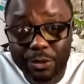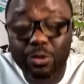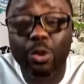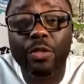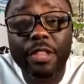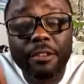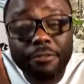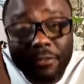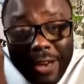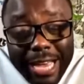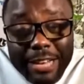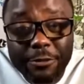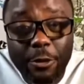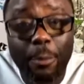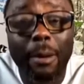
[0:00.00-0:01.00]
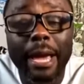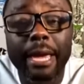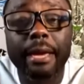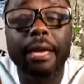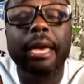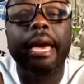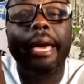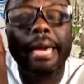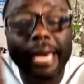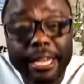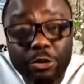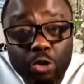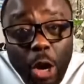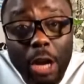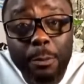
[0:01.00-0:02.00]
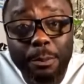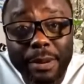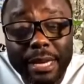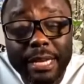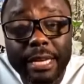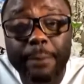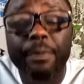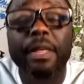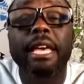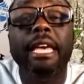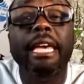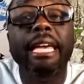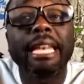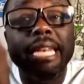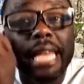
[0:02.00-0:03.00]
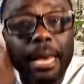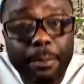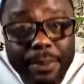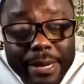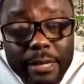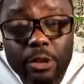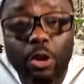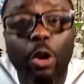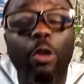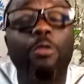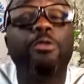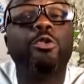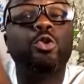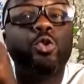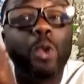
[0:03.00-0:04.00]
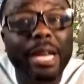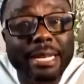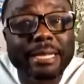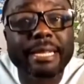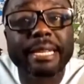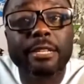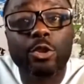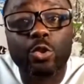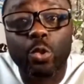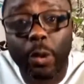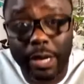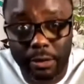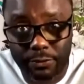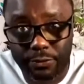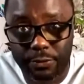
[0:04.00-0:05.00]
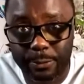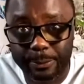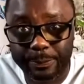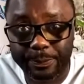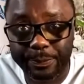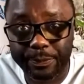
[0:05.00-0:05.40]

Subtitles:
So they filed for my H-1B in April of 2012.